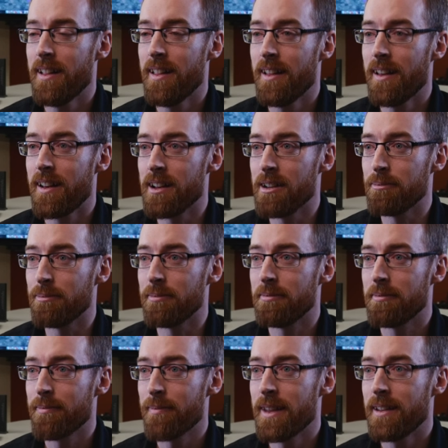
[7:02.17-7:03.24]
um,
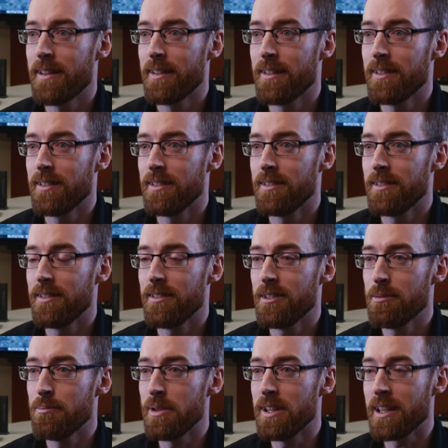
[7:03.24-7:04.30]

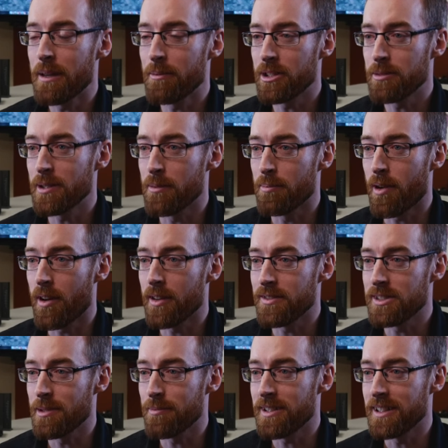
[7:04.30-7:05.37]
being able to be a part of
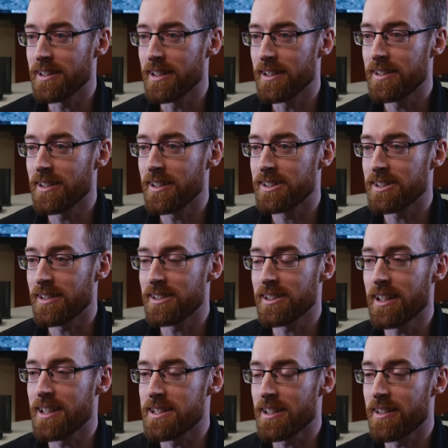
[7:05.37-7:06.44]
something that it's, it's
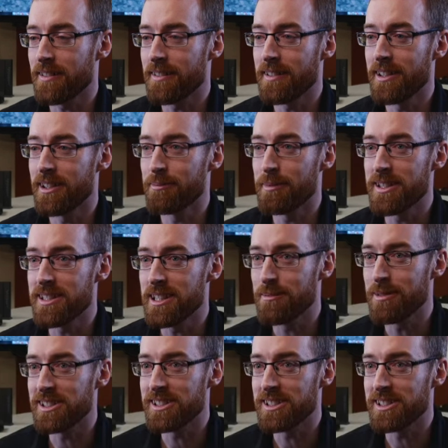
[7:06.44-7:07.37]
like I tell, you know, my team at